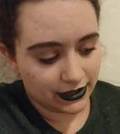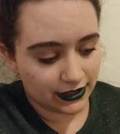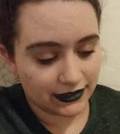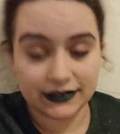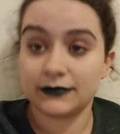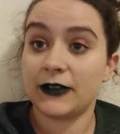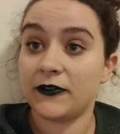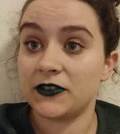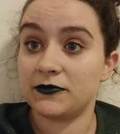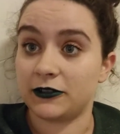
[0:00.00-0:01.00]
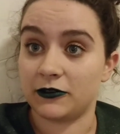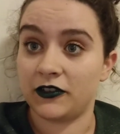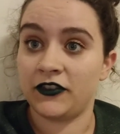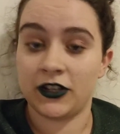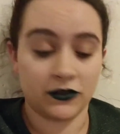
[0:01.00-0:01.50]
this is my first book
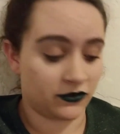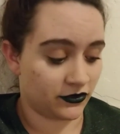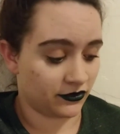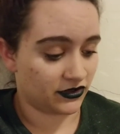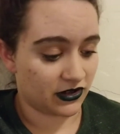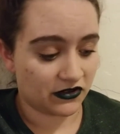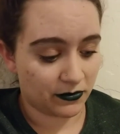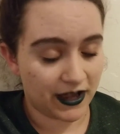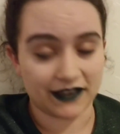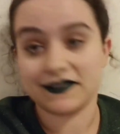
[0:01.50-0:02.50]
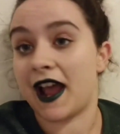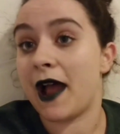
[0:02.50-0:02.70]
review, so it's not the best.